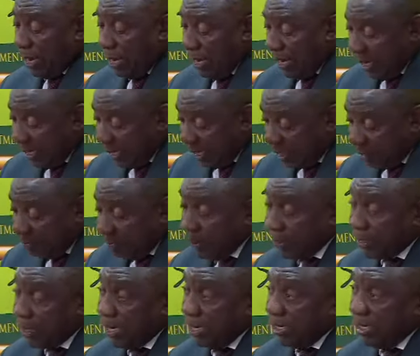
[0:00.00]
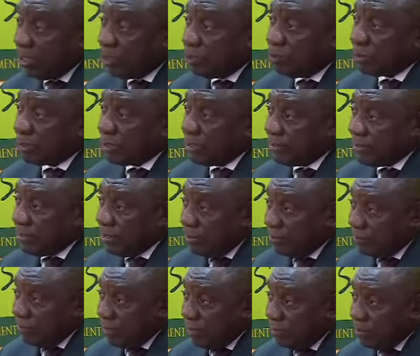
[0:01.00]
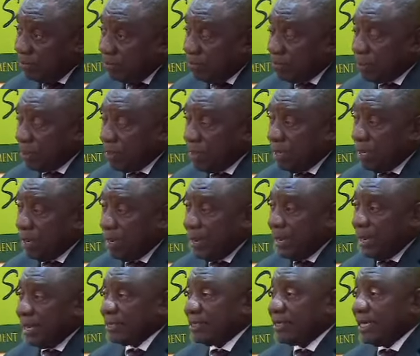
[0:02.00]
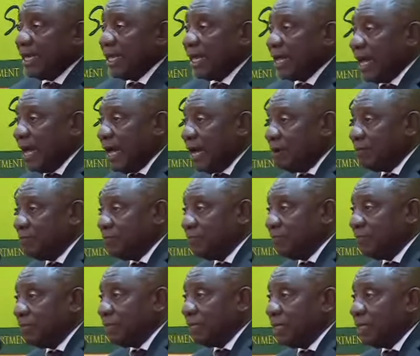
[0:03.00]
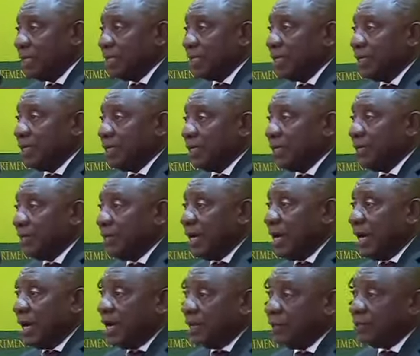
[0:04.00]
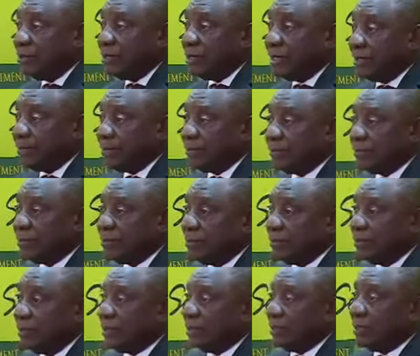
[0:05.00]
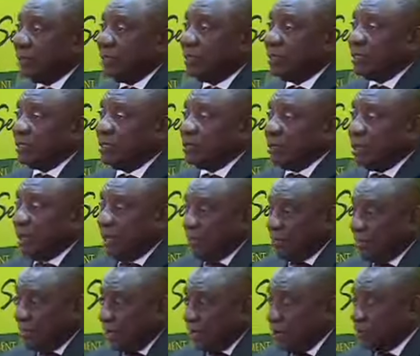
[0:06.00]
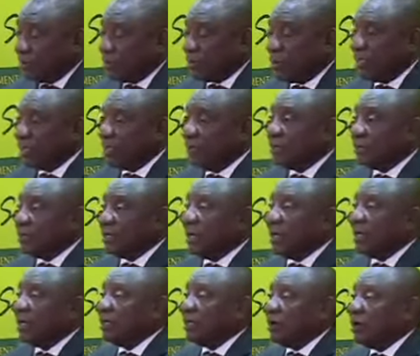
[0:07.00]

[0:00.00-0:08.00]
Let us be ready to receive them as they come in their hundreds, in their thousands, and